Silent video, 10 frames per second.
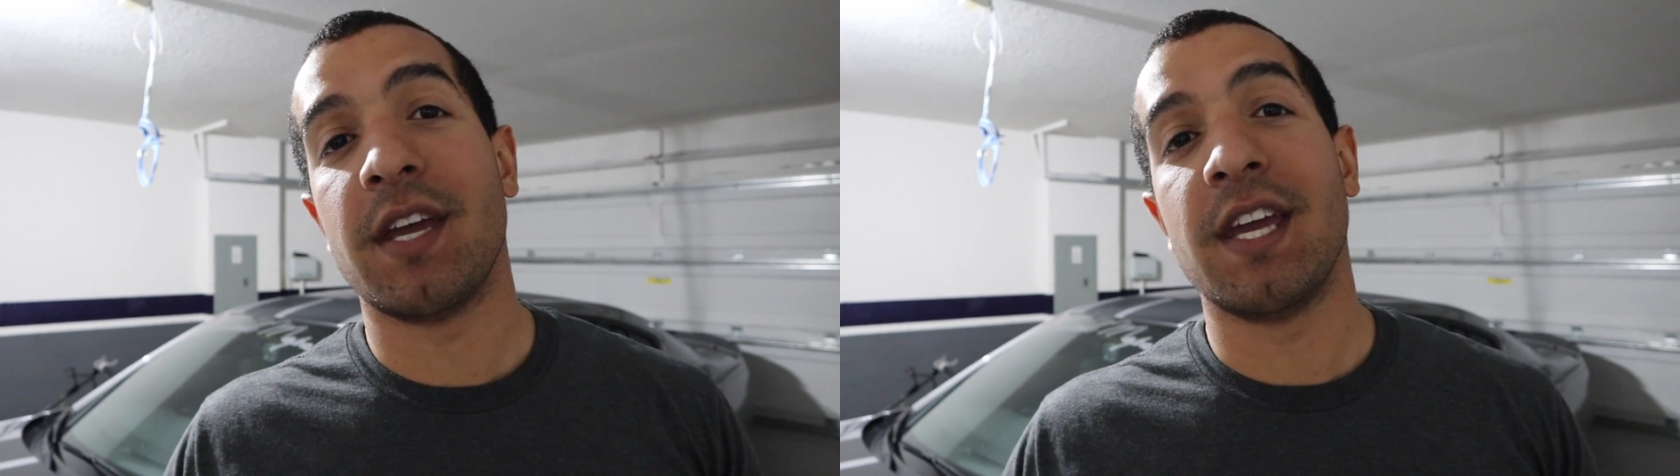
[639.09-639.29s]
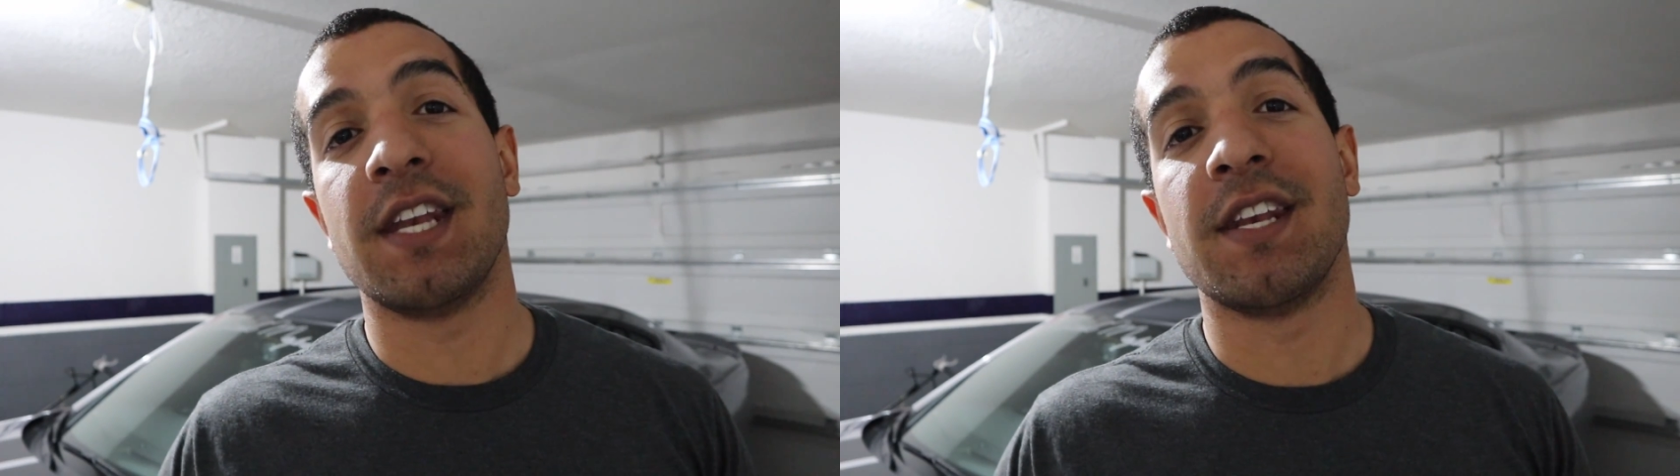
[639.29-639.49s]

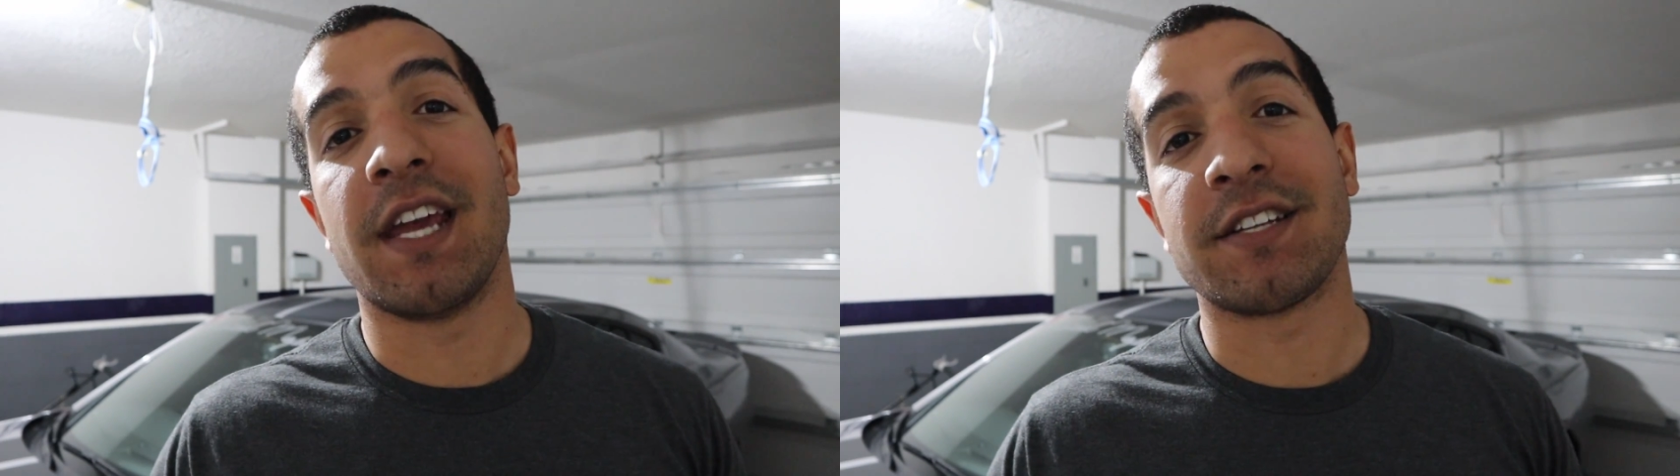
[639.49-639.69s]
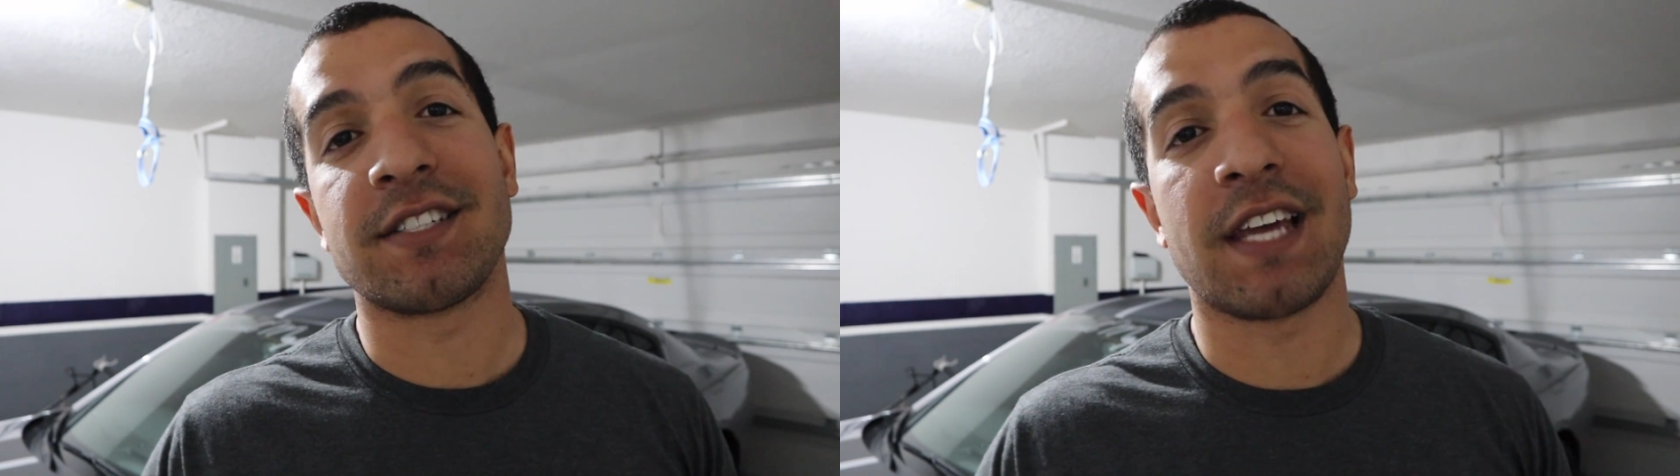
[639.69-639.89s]
and
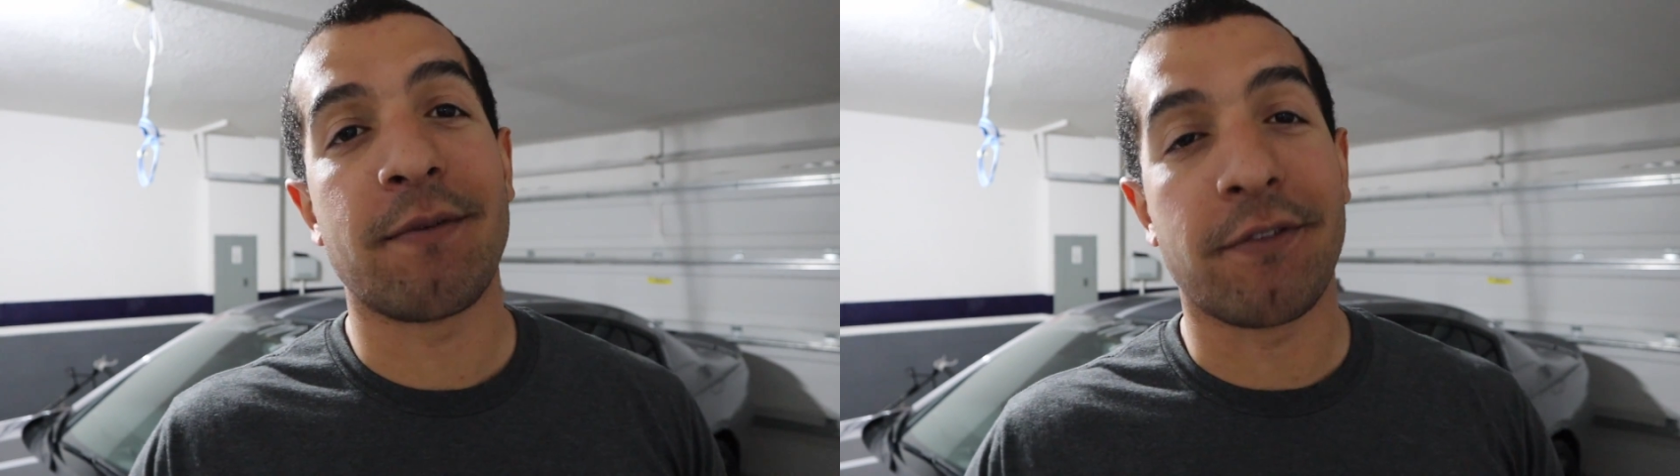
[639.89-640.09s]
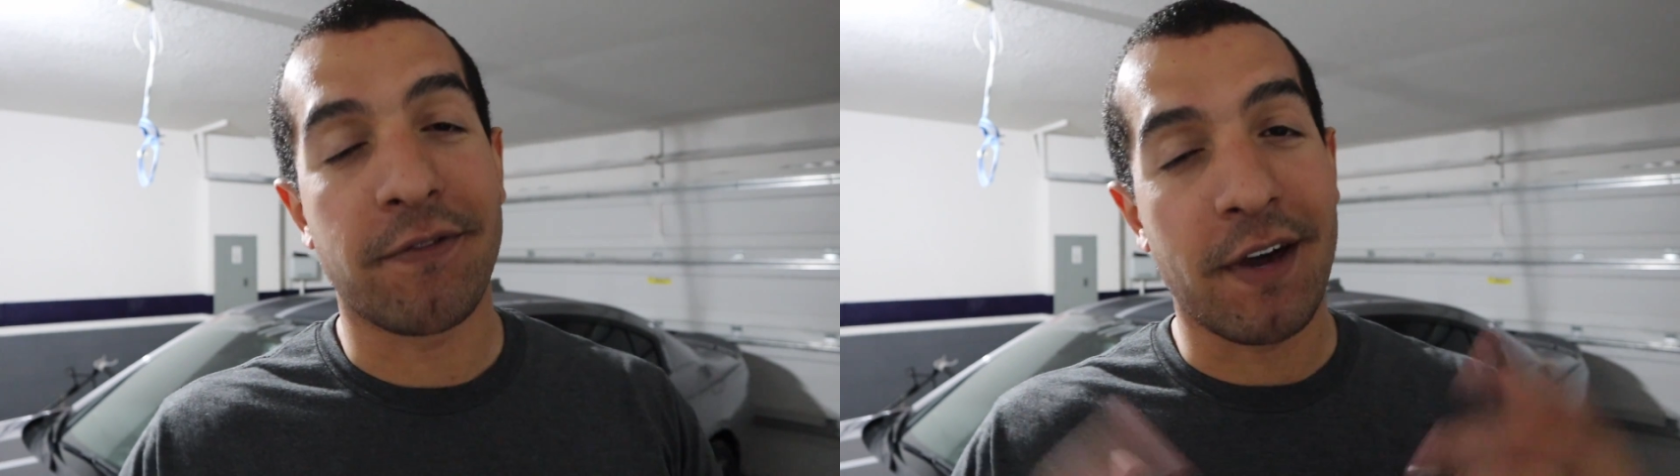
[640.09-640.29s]
now it's
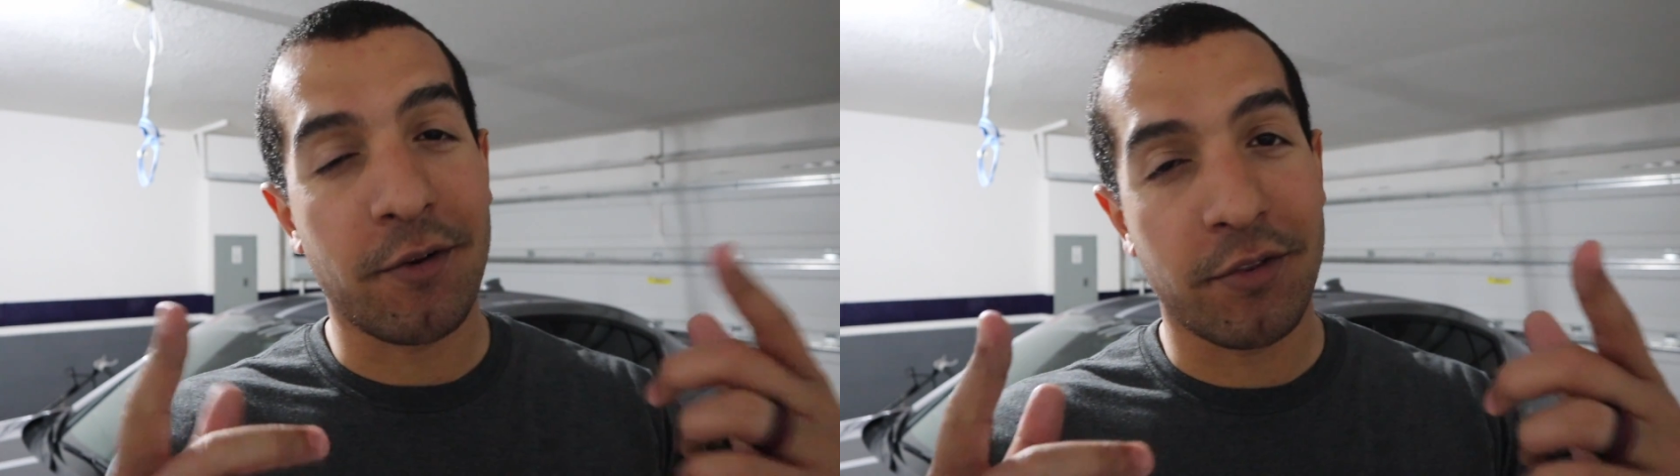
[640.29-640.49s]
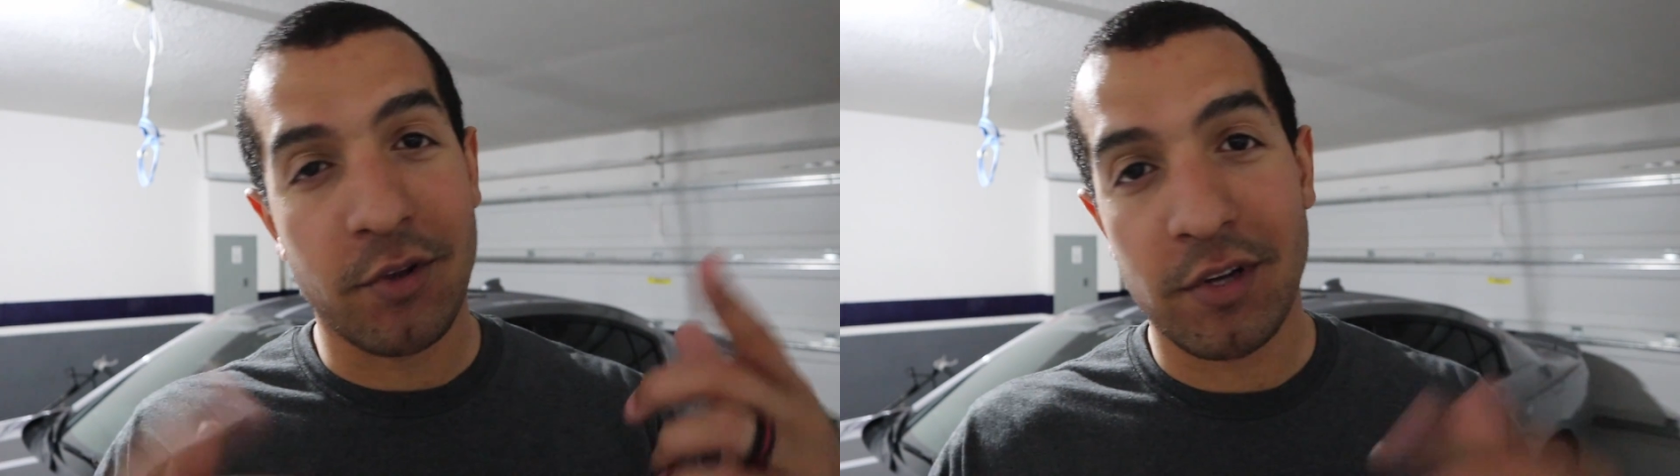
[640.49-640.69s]
time for
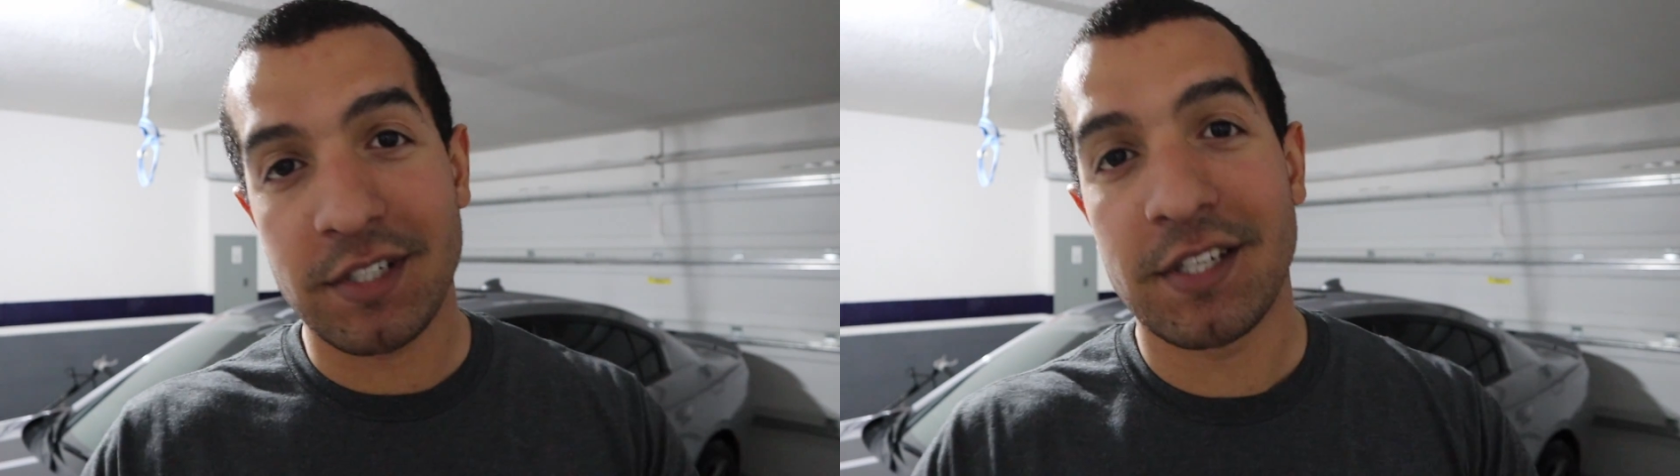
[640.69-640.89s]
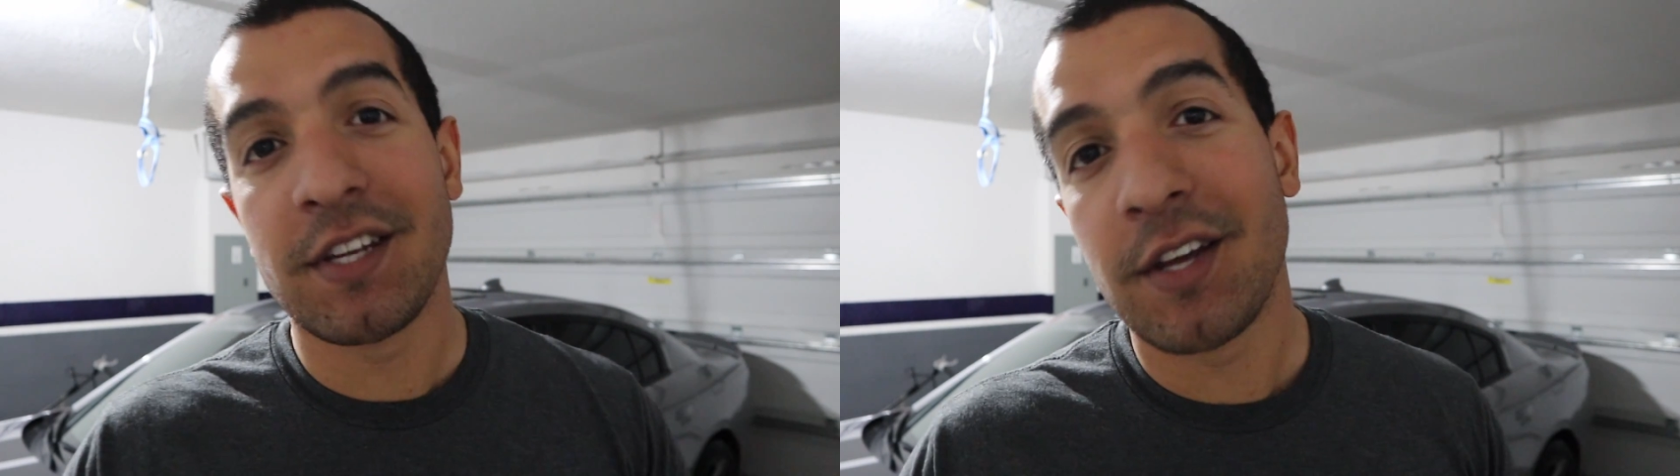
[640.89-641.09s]
final
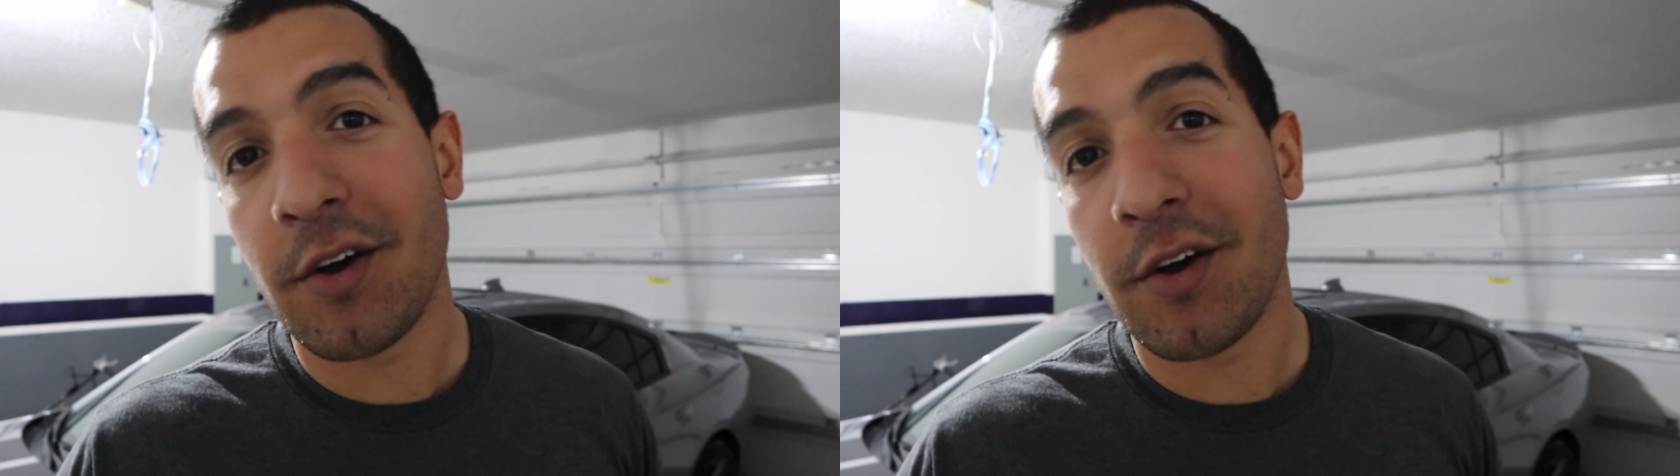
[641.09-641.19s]
thoughts